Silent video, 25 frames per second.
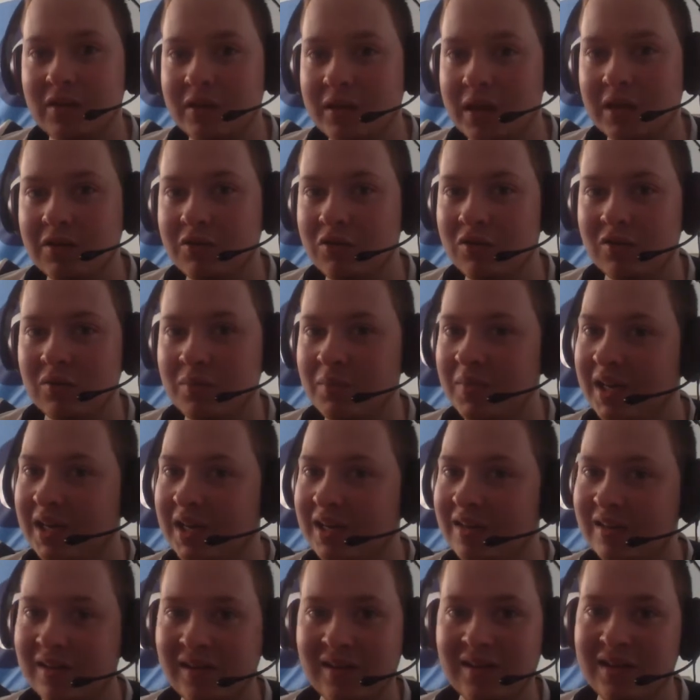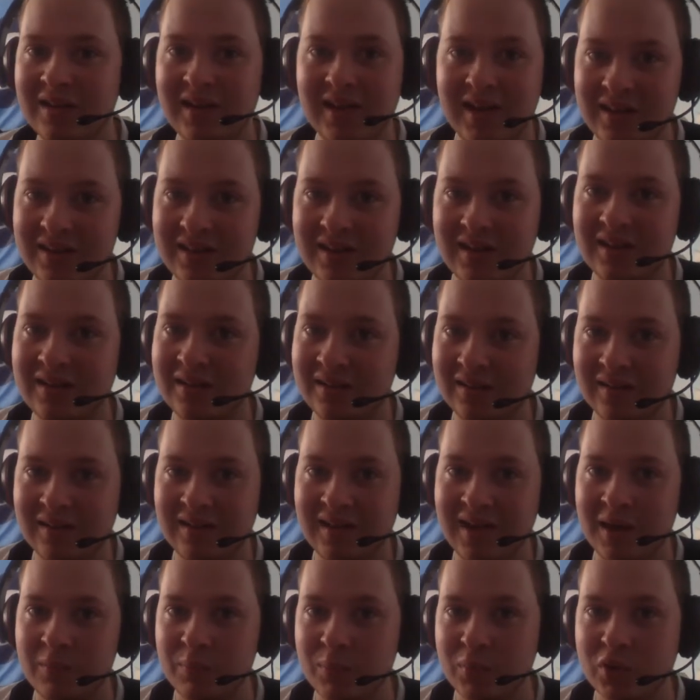That doesn't mean he didn't
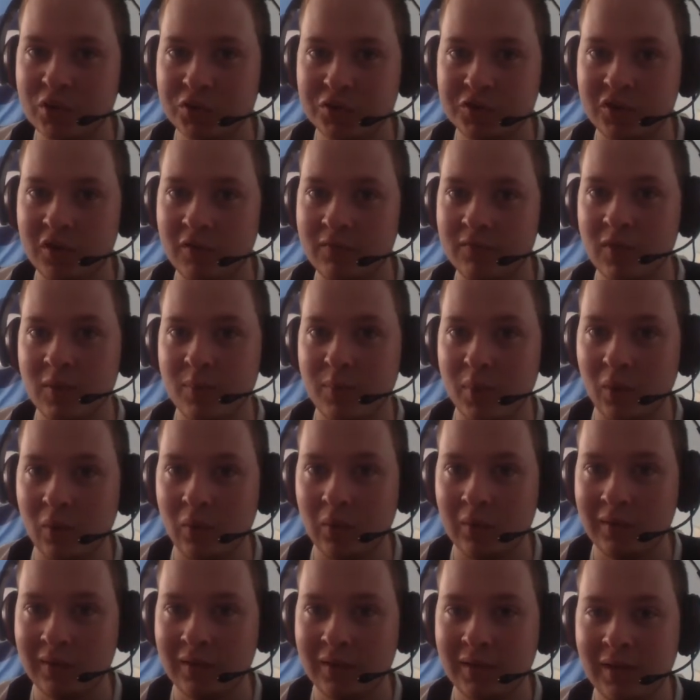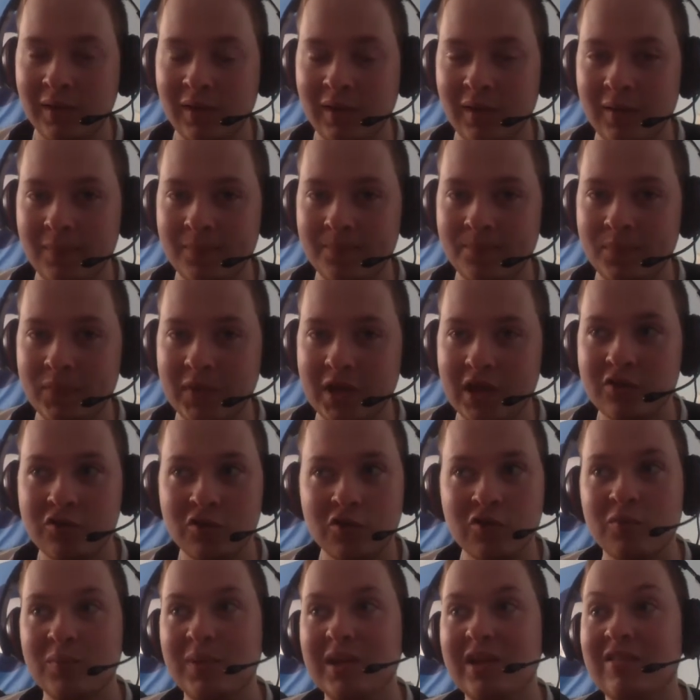get pushed off the ball. It
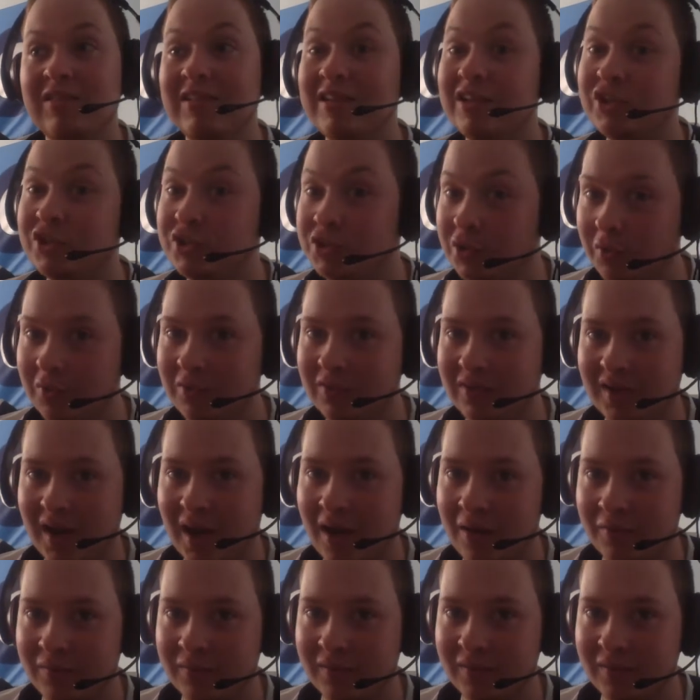just means he shouldn't have.